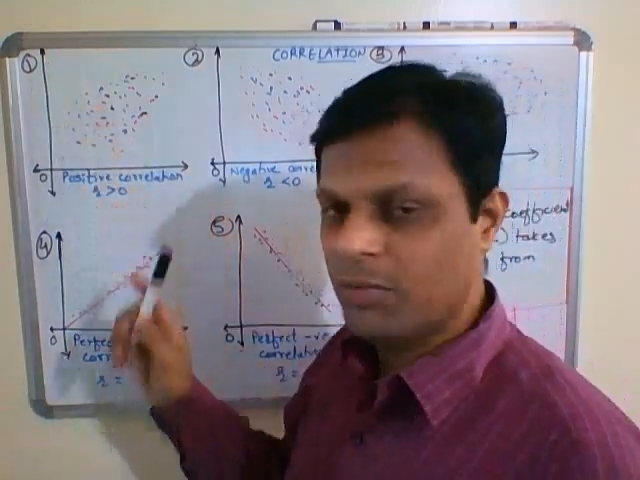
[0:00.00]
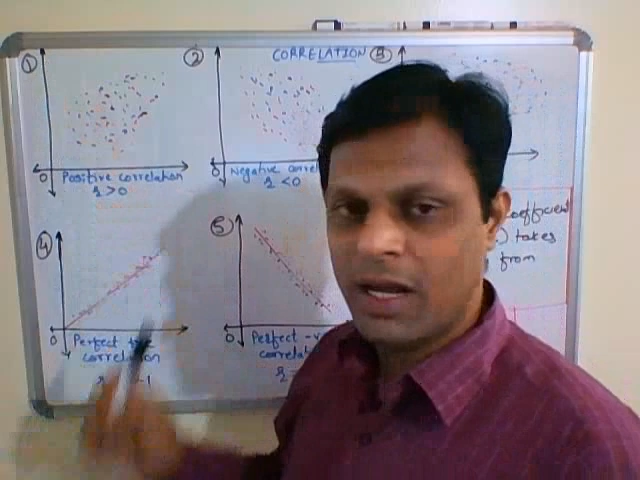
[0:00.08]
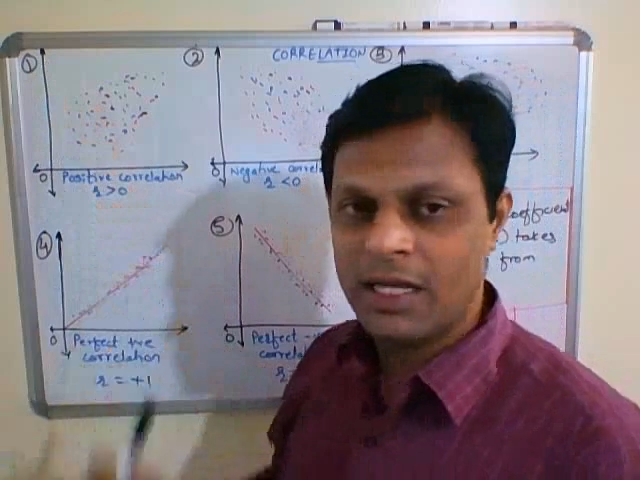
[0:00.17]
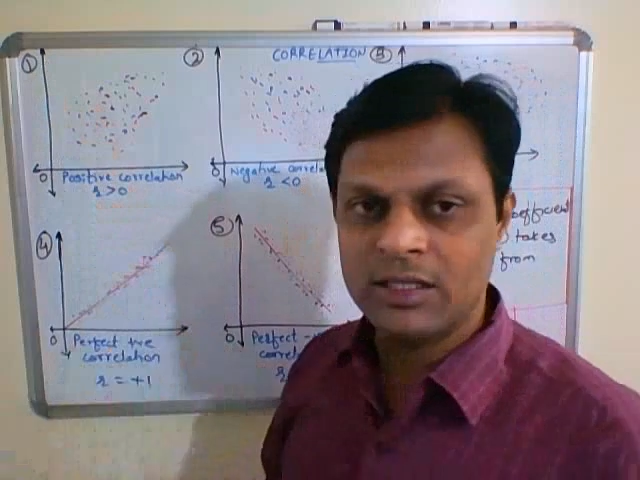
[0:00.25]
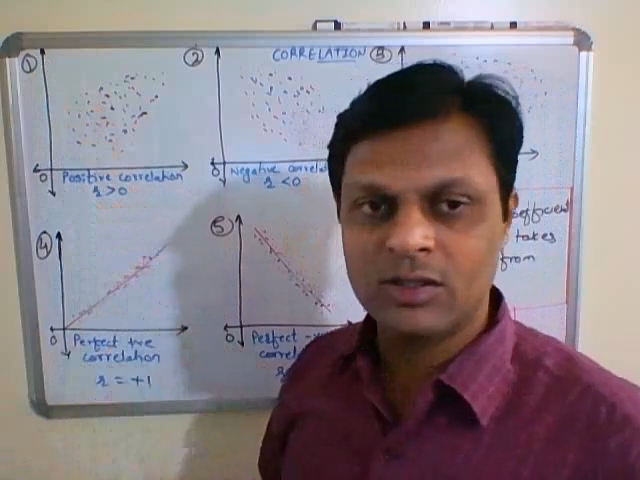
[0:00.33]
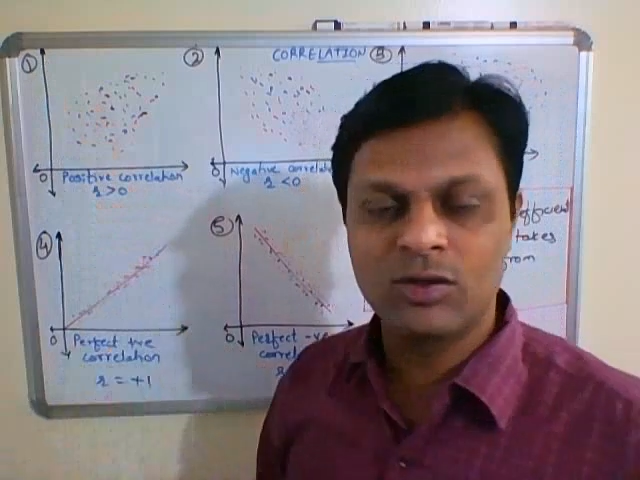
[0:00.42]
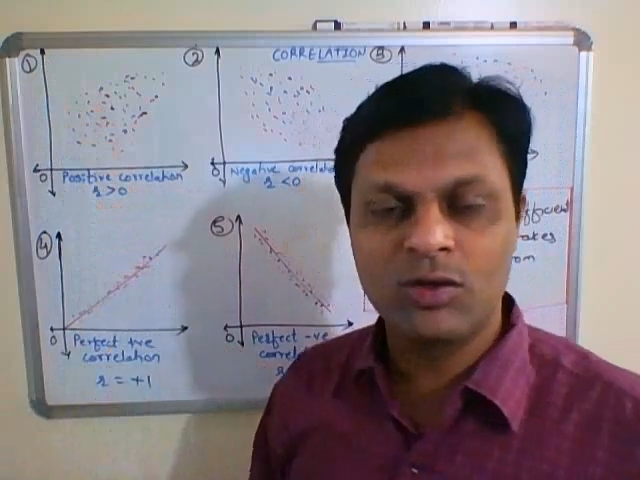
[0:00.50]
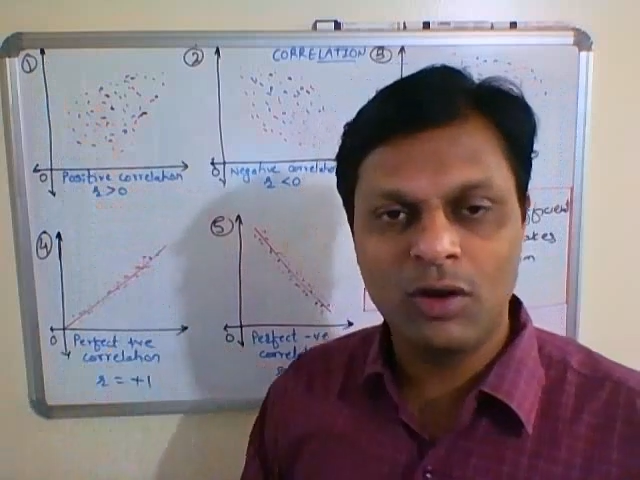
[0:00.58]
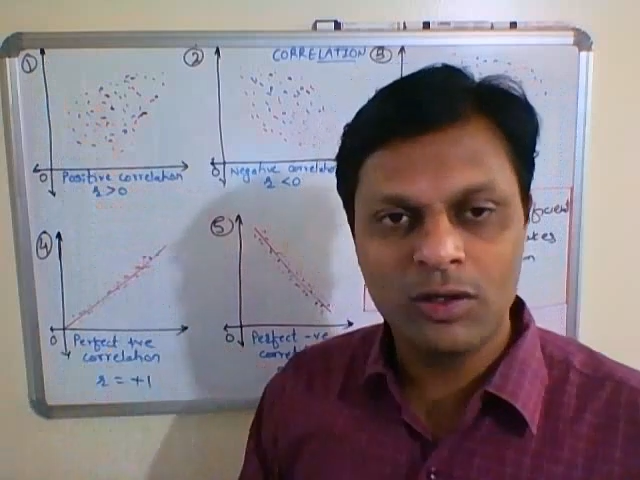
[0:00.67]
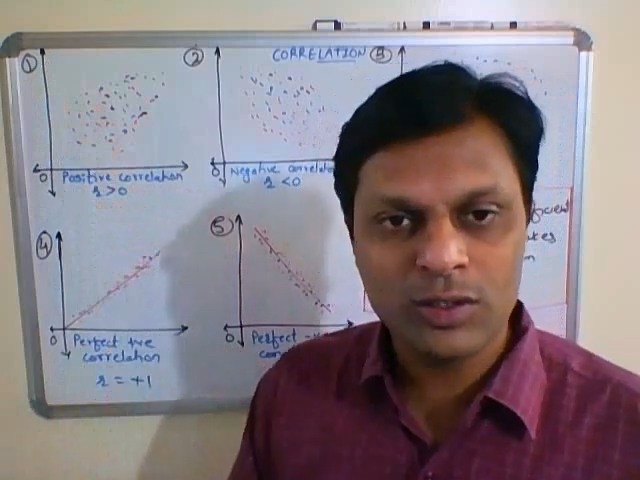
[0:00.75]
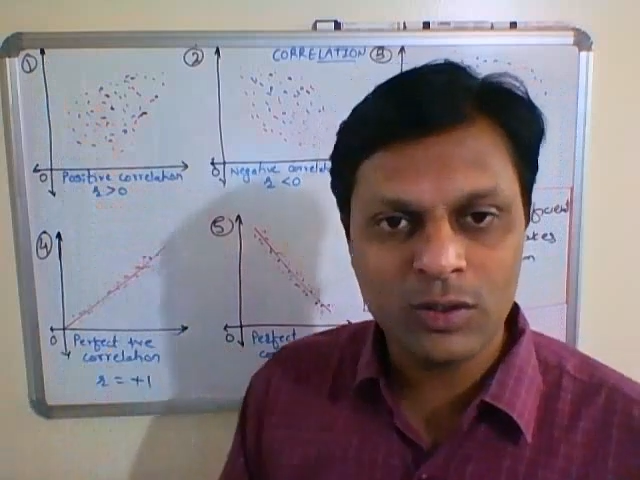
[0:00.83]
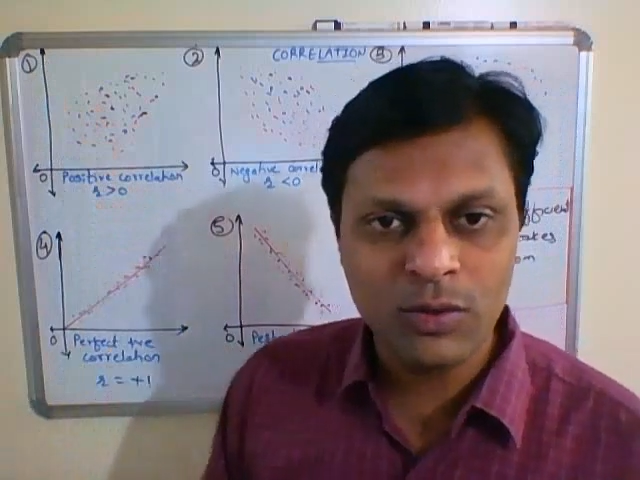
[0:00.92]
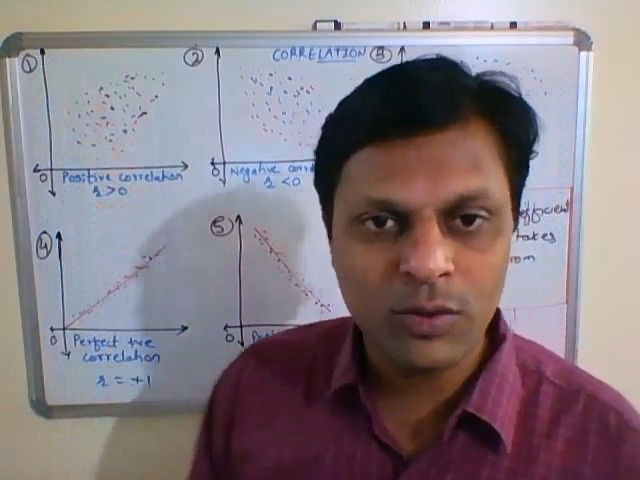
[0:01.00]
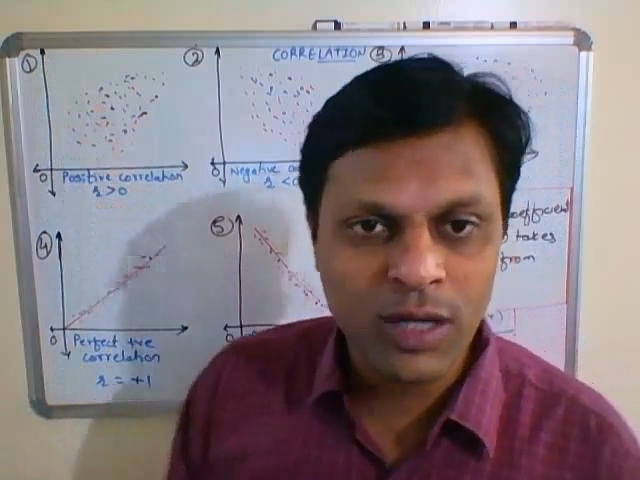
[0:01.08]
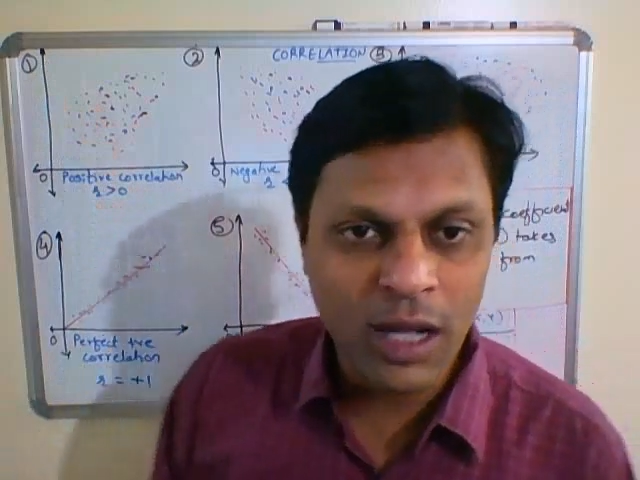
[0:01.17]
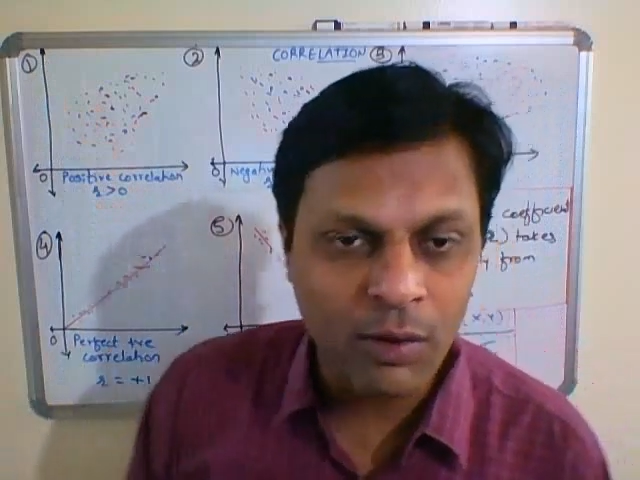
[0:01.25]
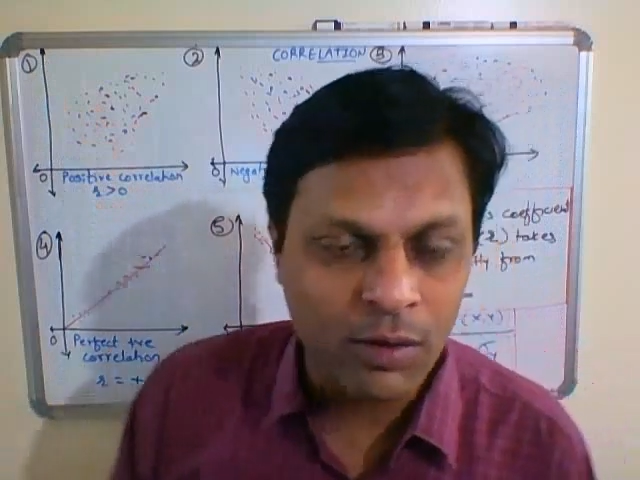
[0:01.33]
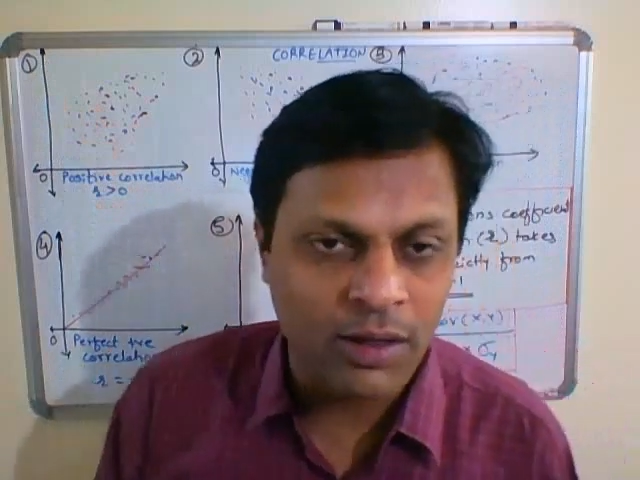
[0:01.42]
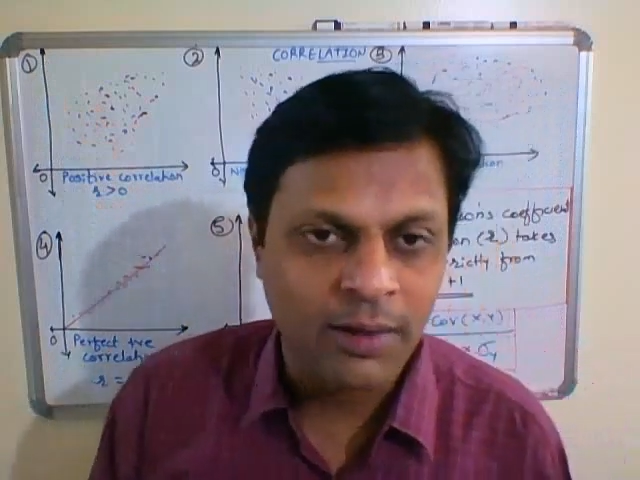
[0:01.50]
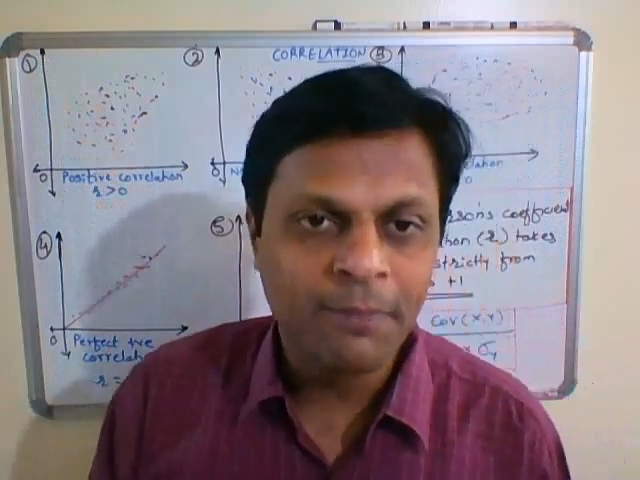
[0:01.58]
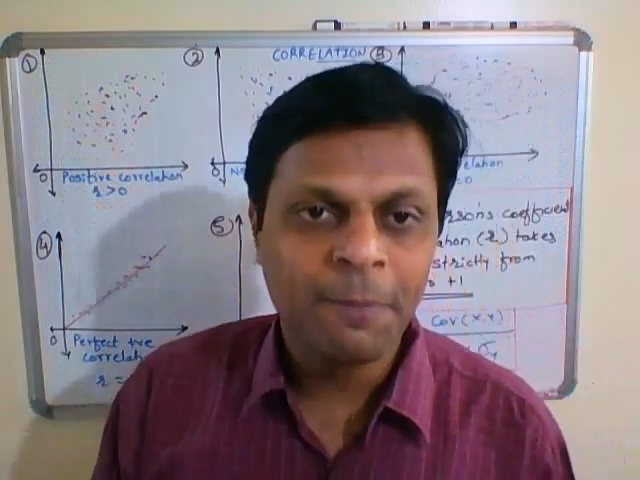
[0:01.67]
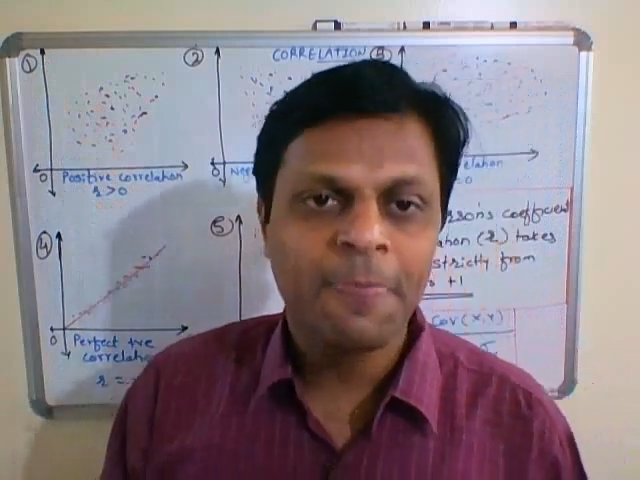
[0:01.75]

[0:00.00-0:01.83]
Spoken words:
price should also go down.